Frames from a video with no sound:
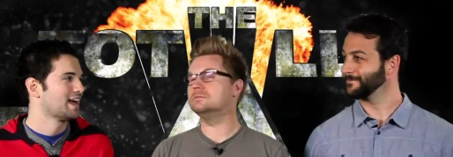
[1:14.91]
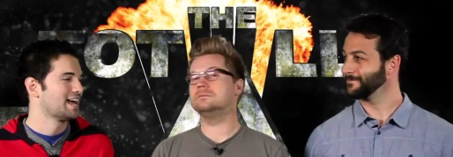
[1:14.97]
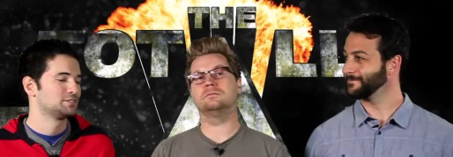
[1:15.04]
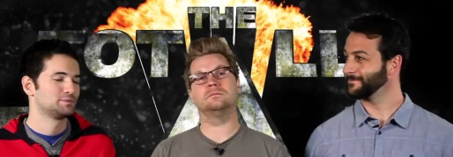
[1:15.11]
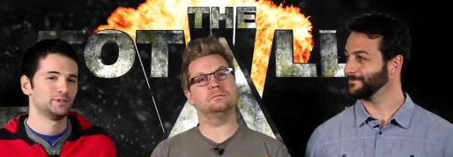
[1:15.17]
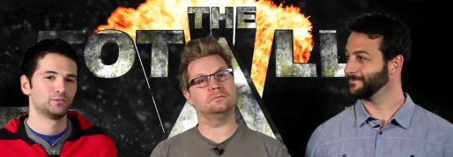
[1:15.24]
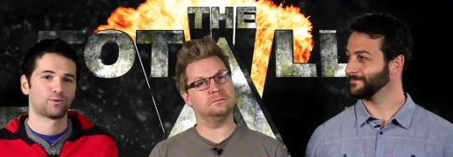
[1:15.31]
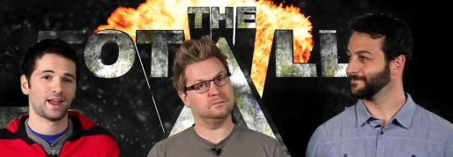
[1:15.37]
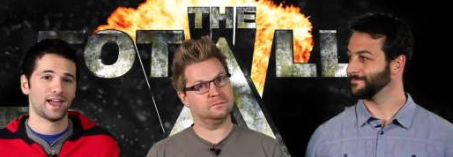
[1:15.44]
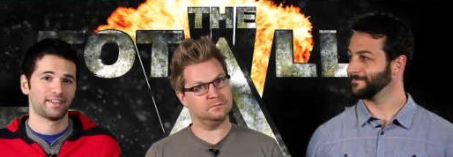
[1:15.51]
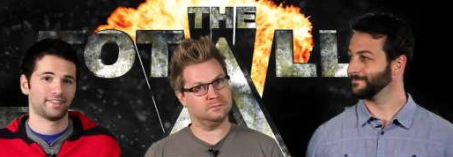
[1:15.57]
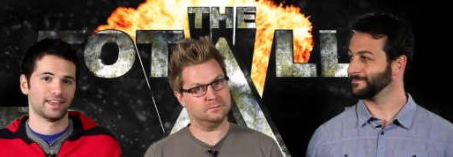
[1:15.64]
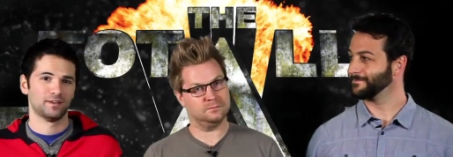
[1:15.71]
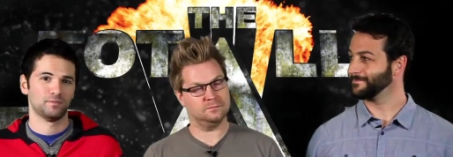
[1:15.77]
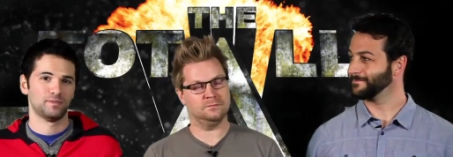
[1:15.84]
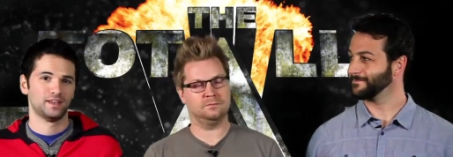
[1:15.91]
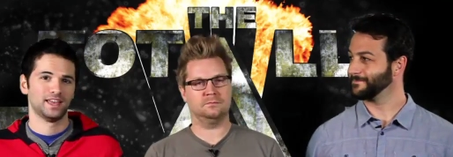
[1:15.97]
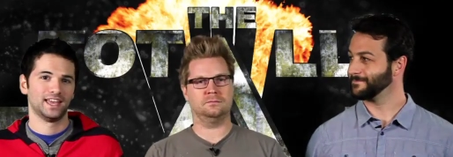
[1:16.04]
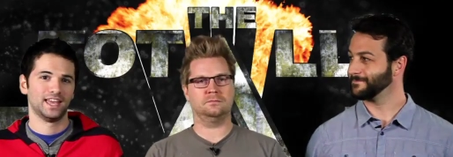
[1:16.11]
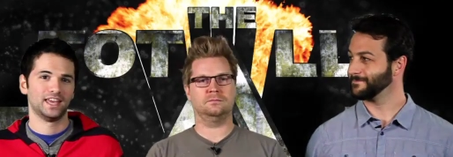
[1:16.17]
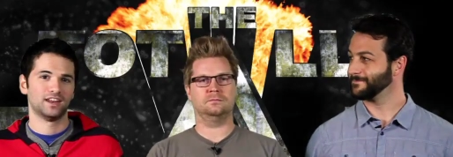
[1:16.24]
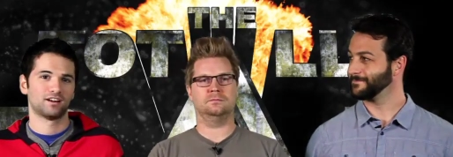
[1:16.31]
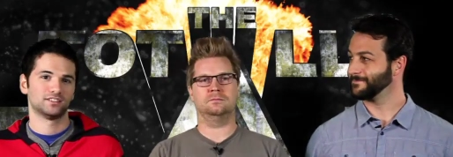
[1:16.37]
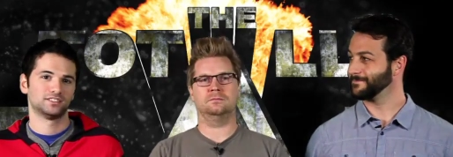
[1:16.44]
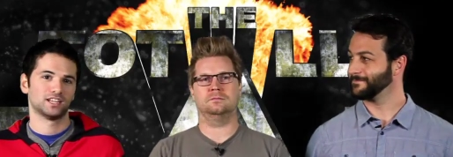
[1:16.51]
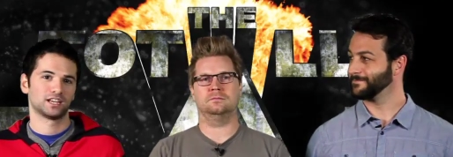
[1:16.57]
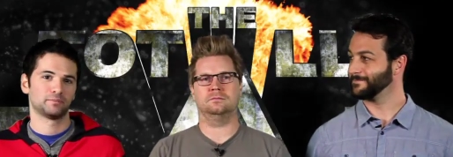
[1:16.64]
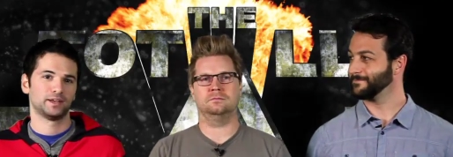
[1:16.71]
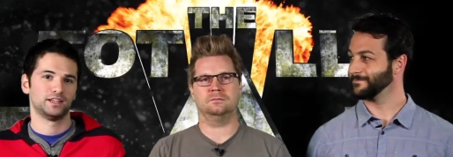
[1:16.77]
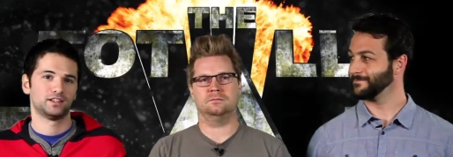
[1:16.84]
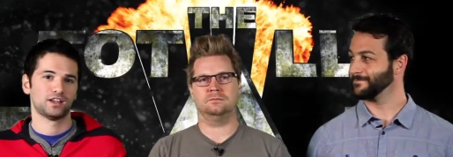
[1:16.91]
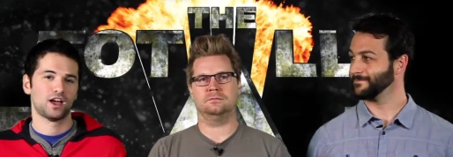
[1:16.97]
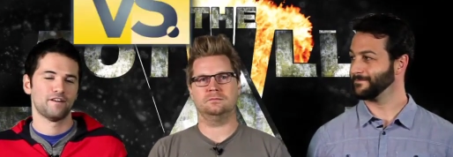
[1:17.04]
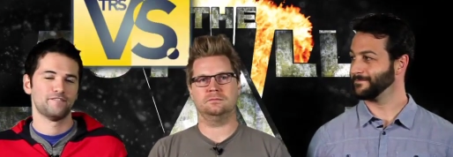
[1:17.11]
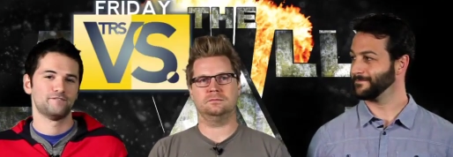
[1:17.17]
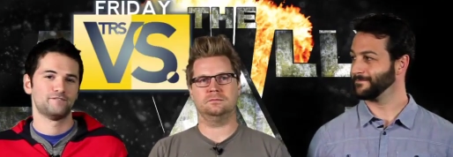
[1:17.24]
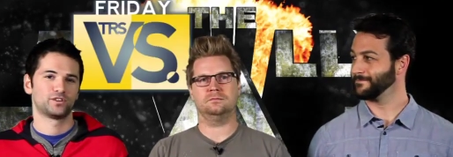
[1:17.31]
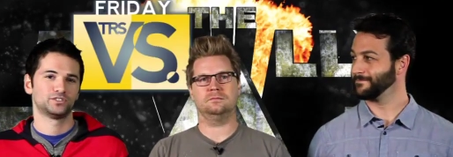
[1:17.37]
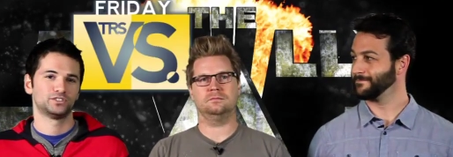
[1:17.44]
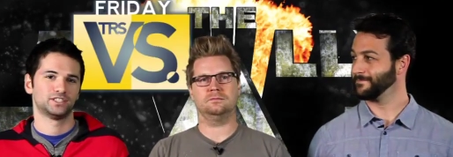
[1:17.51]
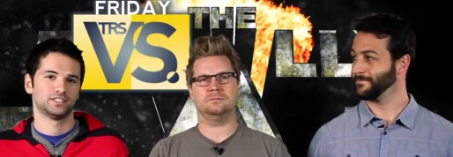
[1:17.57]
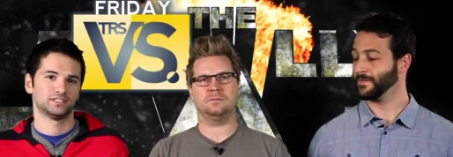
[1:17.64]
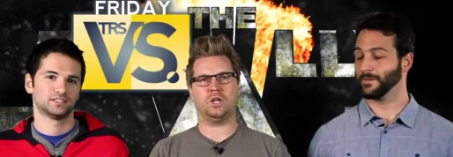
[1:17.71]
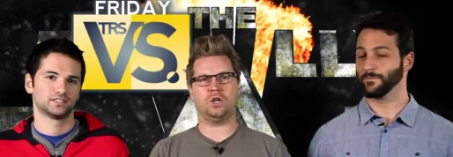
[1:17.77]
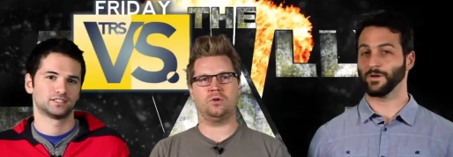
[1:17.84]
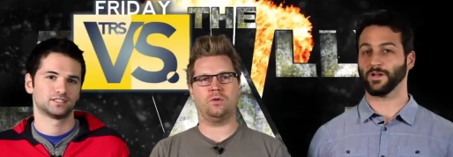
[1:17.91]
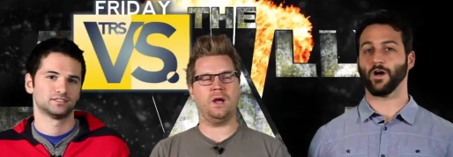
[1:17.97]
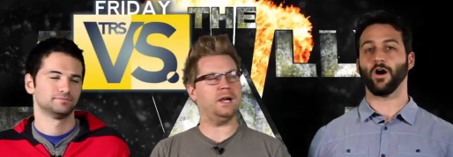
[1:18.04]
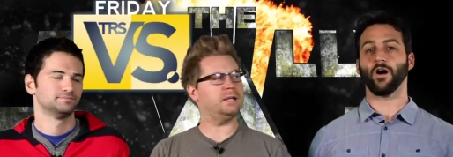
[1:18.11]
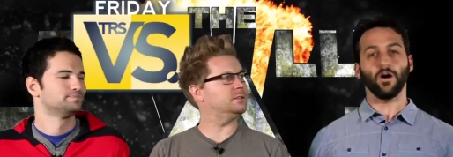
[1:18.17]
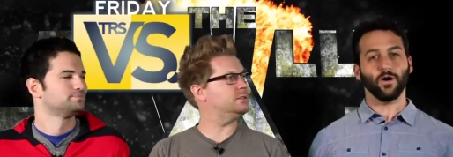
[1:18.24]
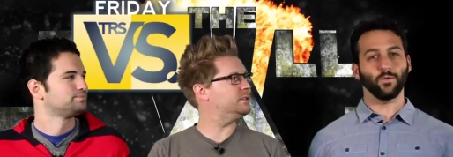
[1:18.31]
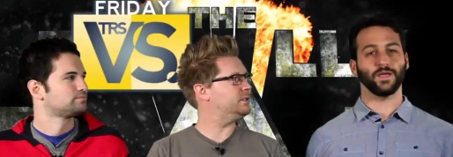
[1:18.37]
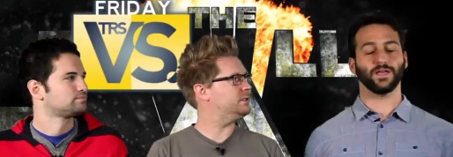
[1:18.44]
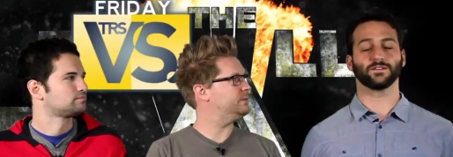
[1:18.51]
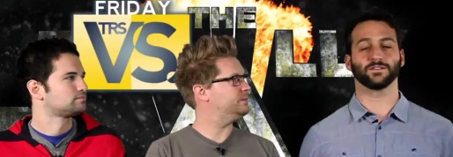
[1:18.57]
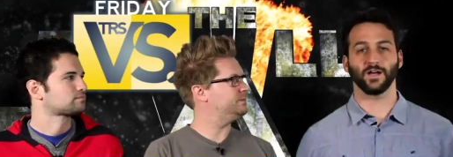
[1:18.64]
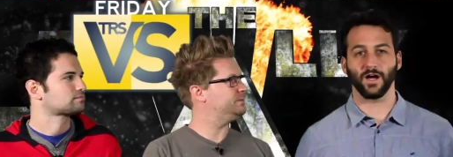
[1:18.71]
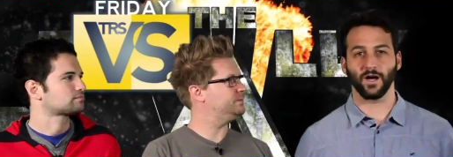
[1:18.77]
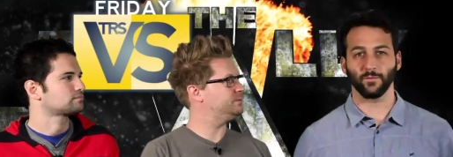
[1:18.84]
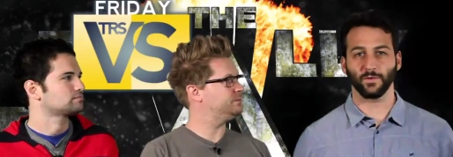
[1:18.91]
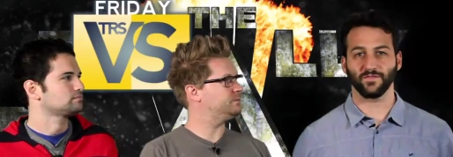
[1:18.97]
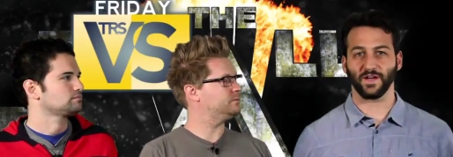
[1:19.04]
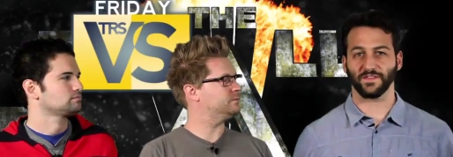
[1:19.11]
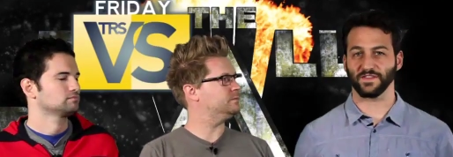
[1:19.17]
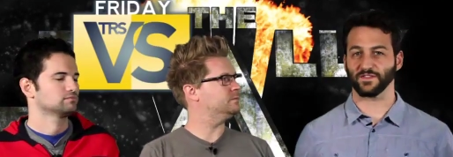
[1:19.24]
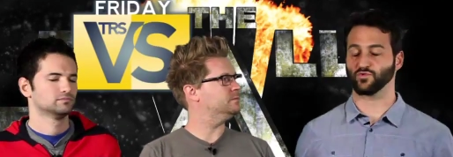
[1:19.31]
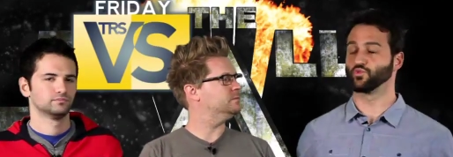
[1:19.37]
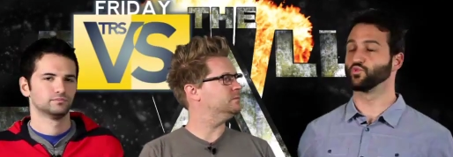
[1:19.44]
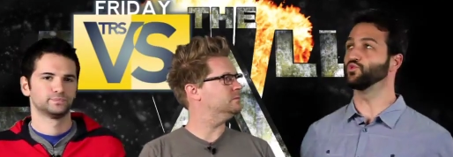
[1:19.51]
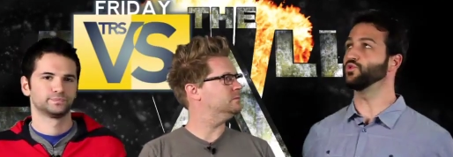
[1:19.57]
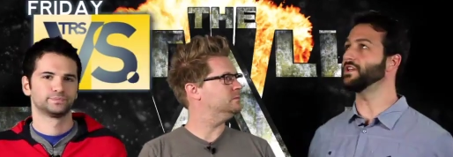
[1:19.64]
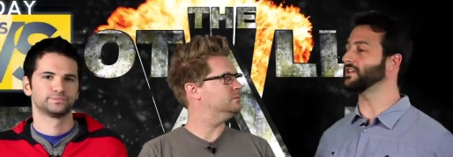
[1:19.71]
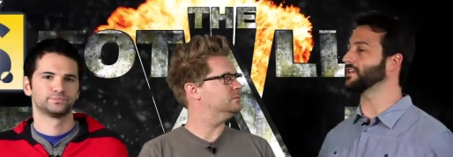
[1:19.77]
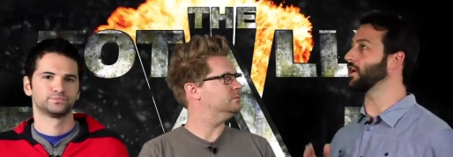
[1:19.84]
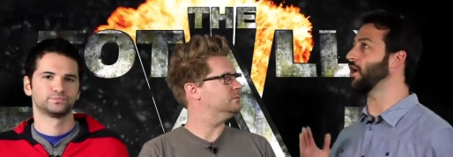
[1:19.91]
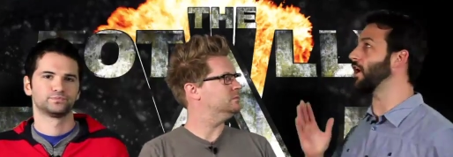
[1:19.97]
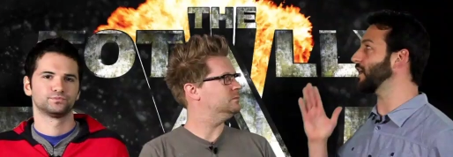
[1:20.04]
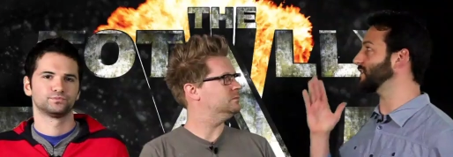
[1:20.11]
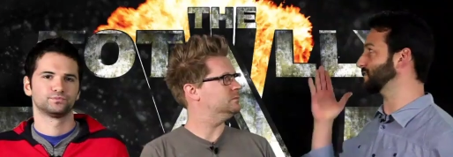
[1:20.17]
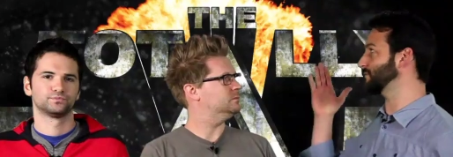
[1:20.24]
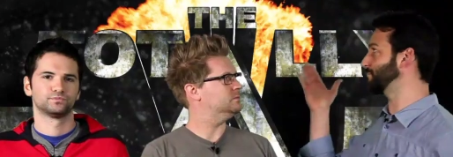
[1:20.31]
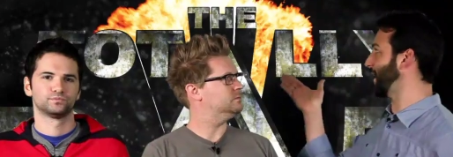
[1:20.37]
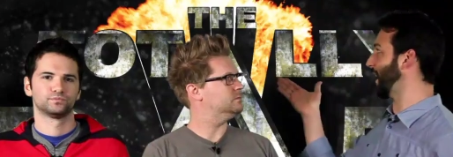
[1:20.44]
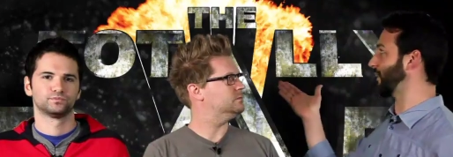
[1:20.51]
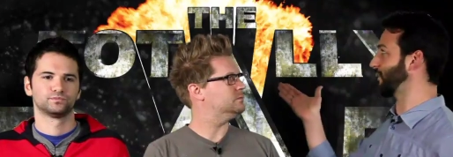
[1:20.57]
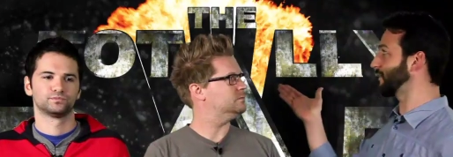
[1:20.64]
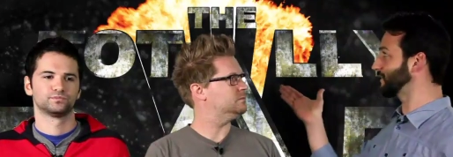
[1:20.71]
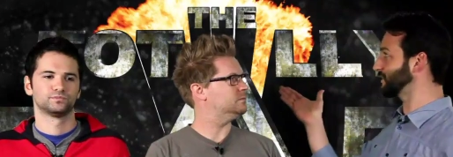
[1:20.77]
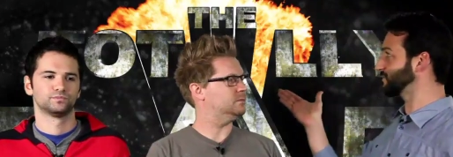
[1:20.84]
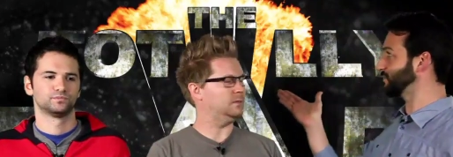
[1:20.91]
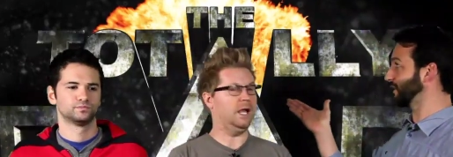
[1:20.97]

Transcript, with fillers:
Speaker 1: as we rank them in our segment, Versus.
Speaker 2: Correct. But all week long, we've got this really awesome background this